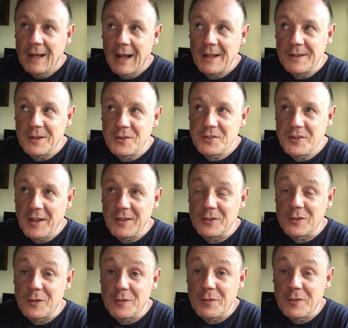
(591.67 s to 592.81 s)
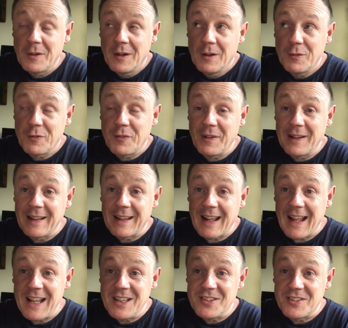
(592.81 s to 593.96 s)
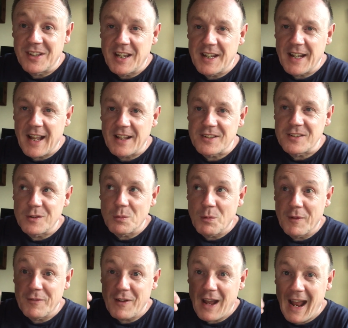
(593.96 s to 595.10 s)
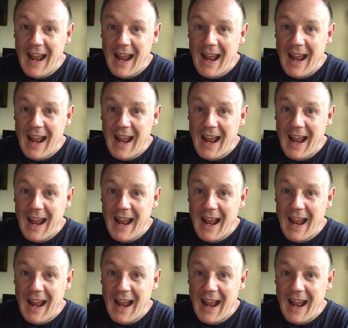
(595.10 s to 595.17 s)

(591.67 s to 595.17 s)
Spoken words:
and this sense of feeling interconnected with